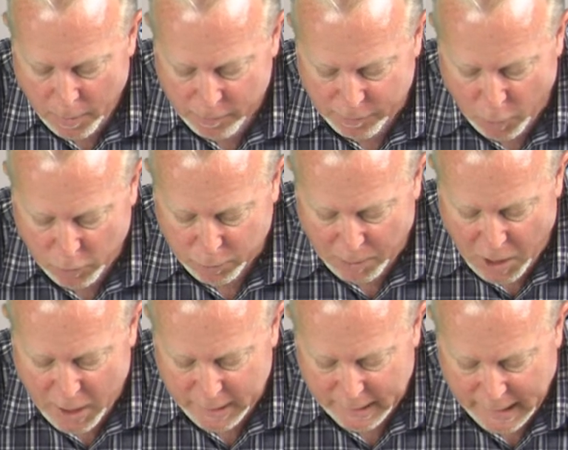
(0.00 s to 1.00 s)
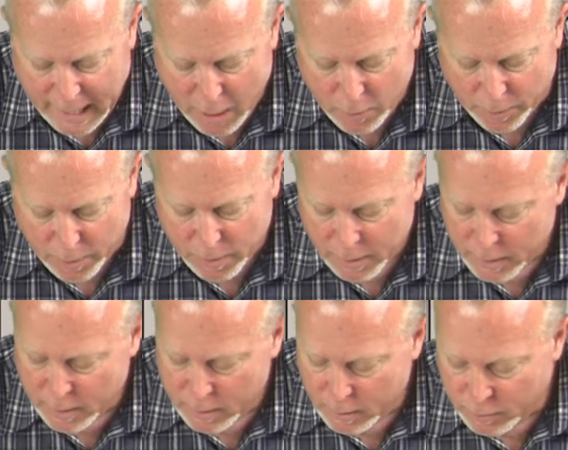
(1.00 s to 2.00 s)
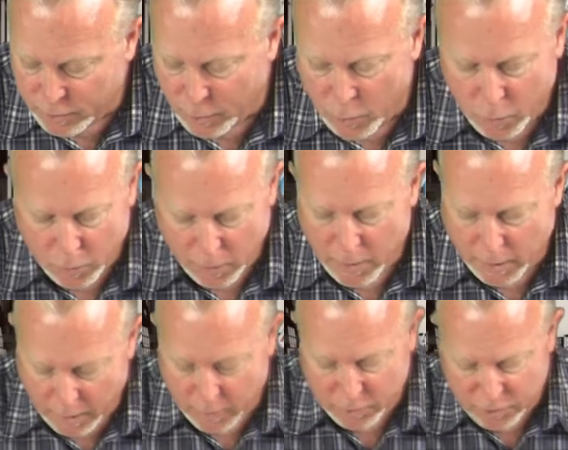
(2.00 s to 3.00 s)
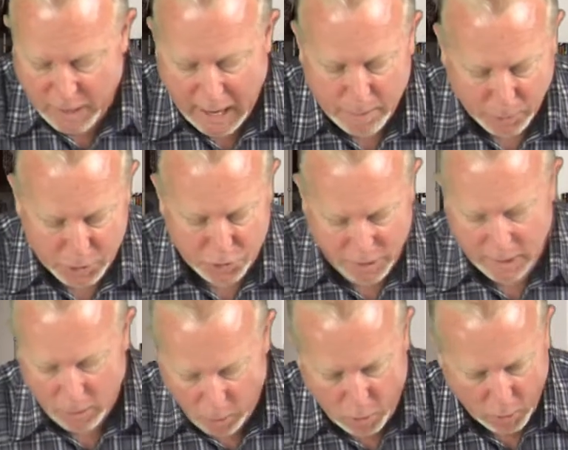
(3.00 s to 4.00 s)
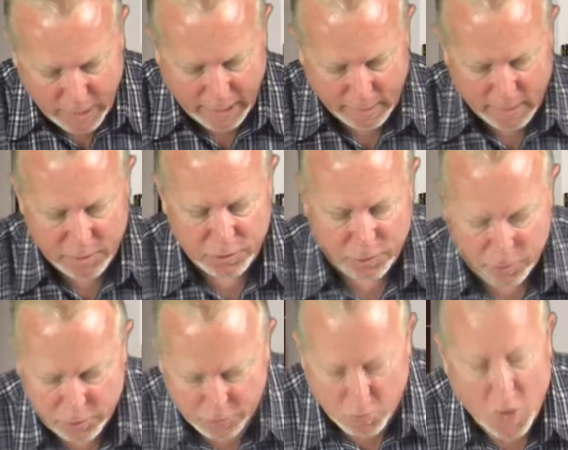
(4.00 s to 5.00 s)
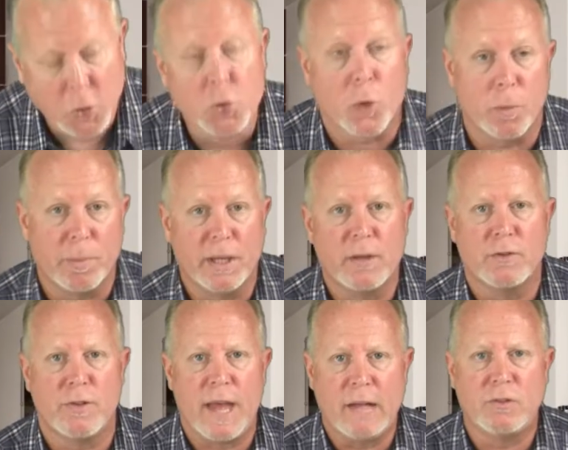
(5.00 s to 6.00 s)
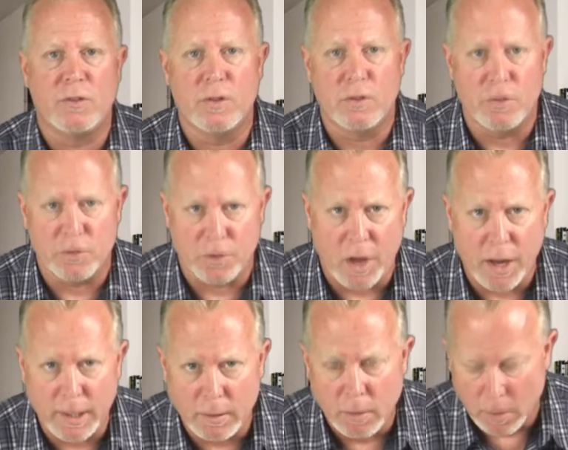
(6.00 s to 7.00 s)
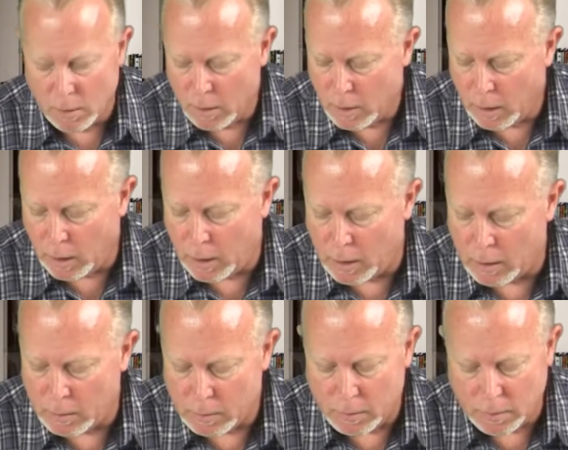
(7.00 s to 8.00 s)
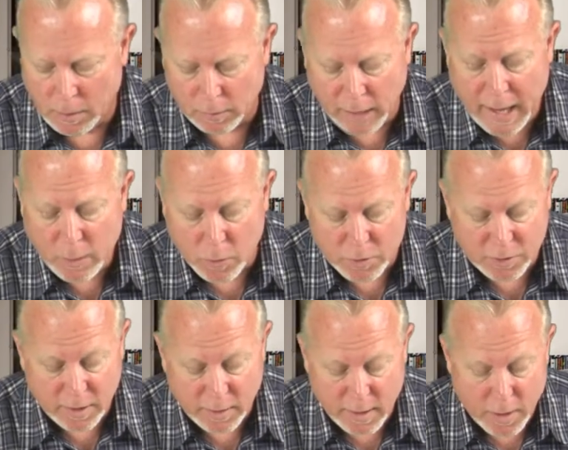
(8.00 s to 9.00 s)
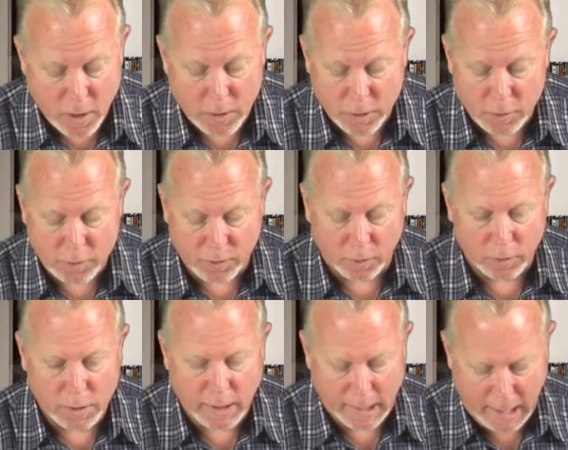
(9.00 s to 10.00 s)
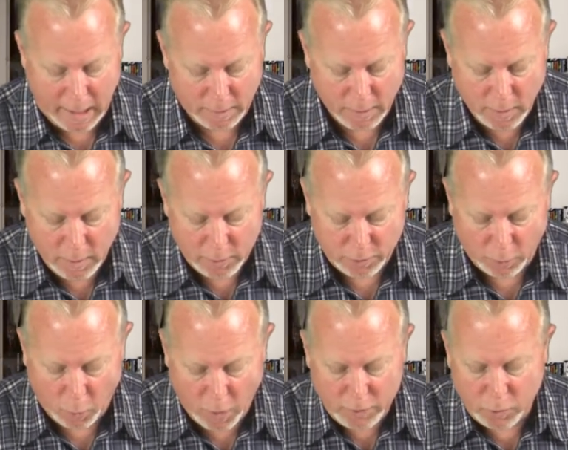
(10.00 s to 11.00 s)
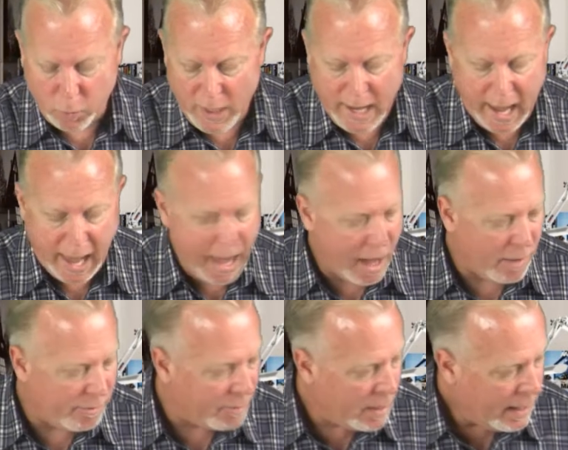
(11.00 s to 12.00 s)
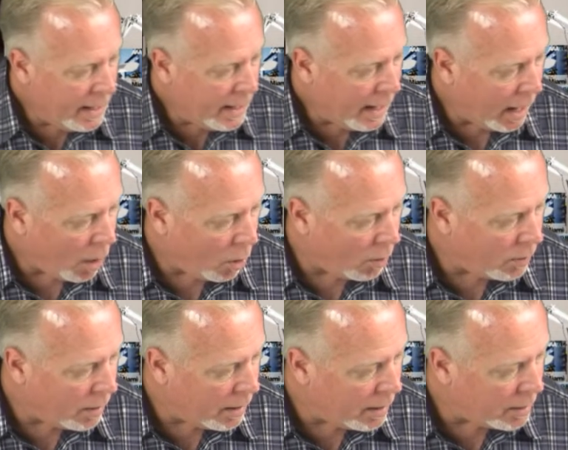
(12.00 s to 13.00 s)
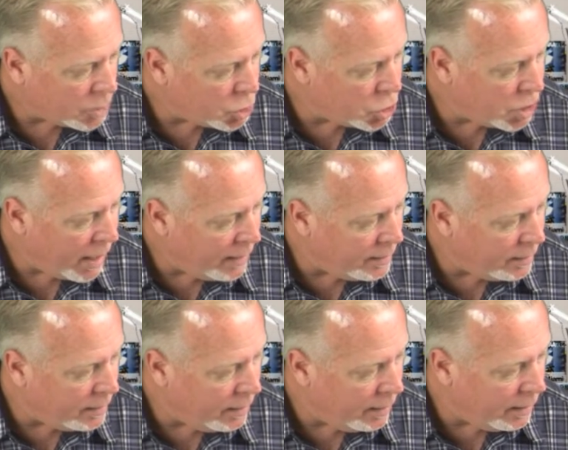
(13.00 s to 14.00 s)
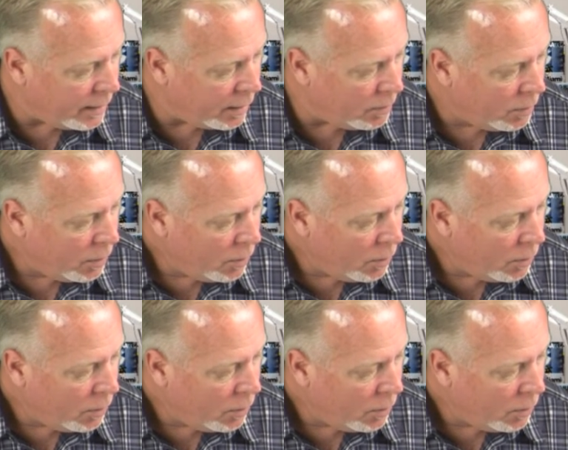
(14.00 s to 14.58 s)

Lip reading: folks behind the counter to establish that, oh, okay, this is a structure, because that's the design language that they're used to looking at. So once we have our shaded in,